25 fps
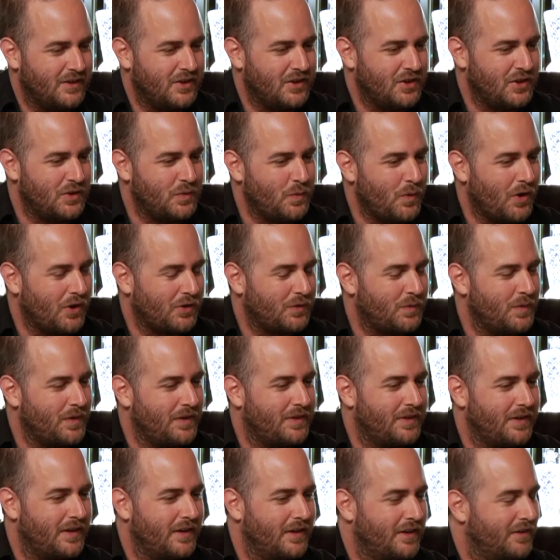you worked
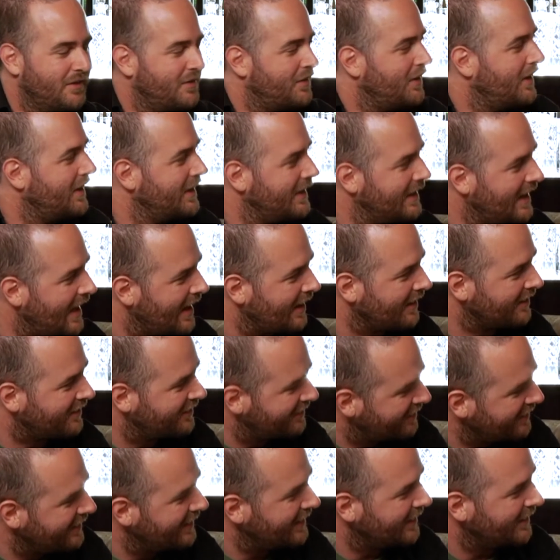with Australian artist
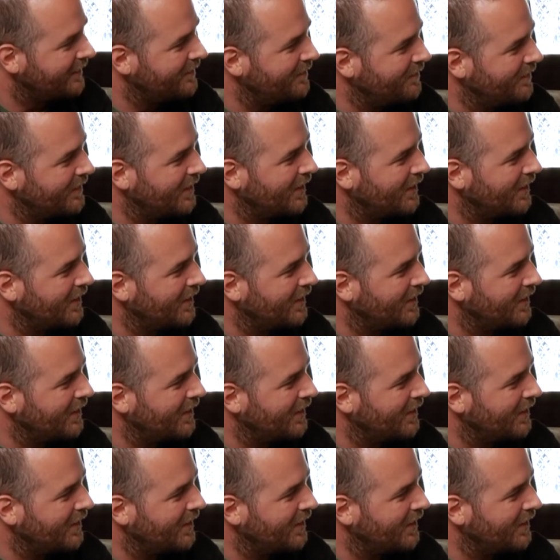Sia